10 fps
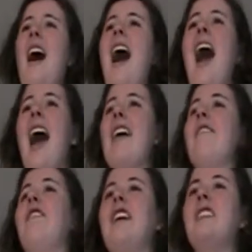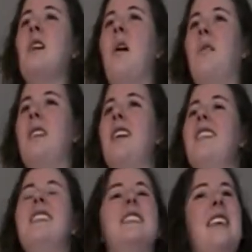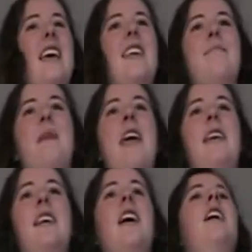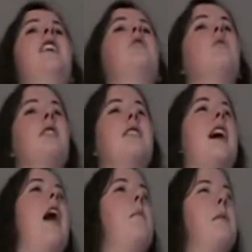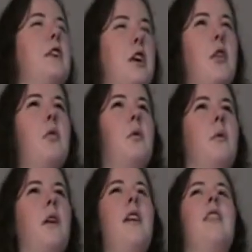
I vetoed the second bank in order to help you,